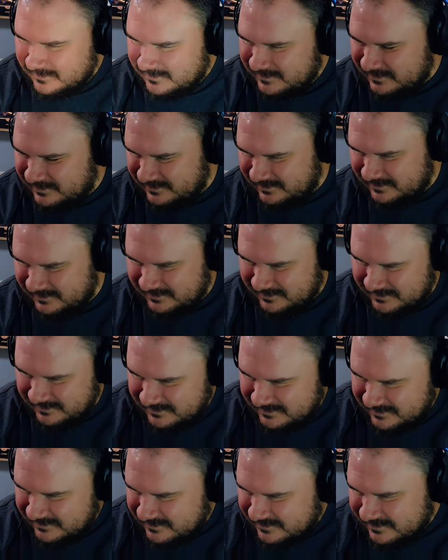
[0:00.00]

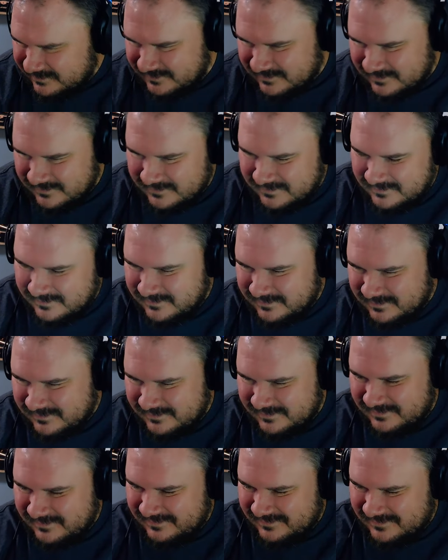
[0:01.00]

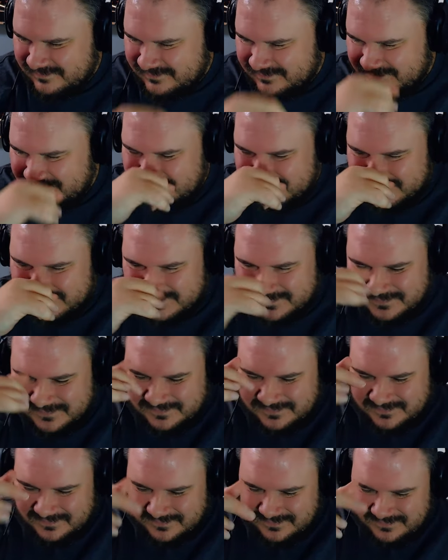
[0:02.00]

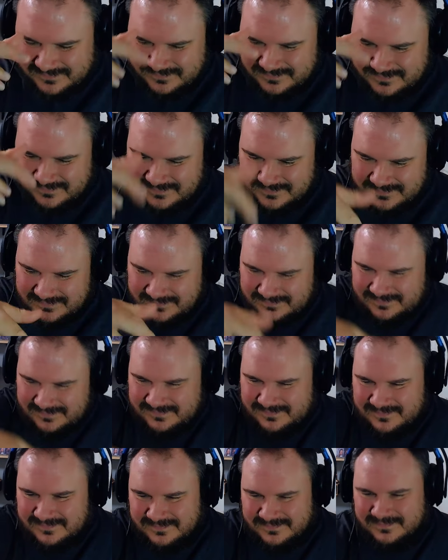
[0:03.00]

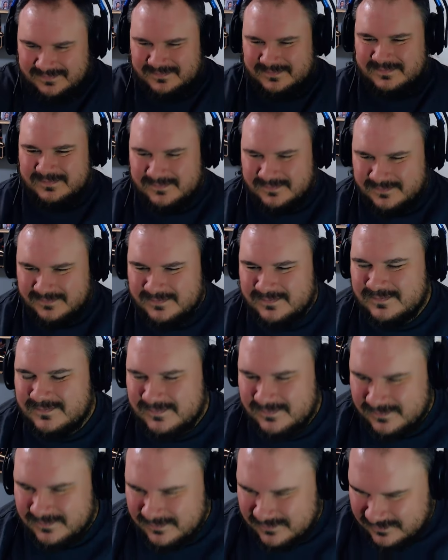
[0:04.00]

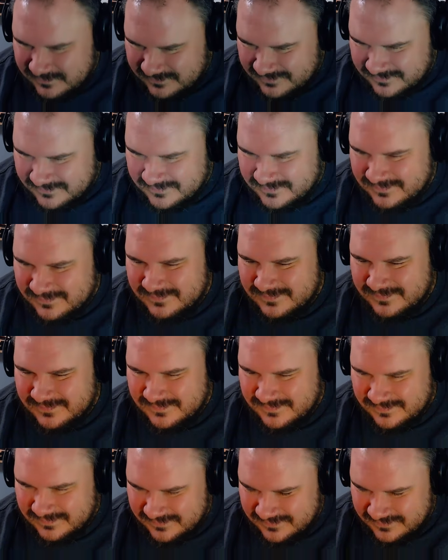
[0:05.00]

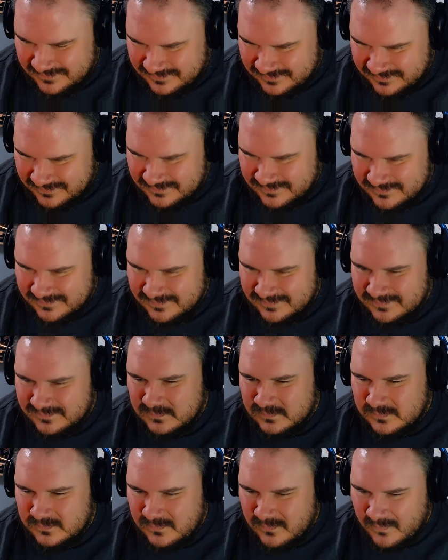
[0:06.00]

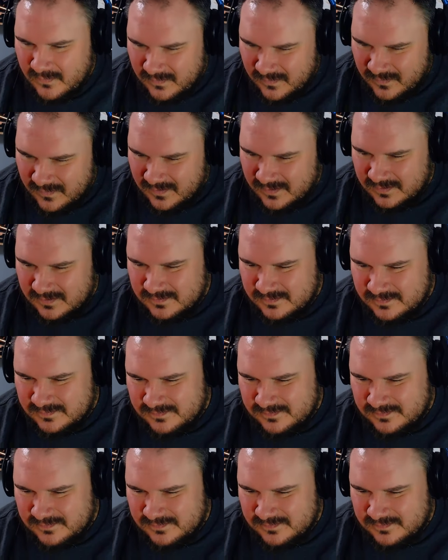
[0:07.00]
No one is speaking in this clip.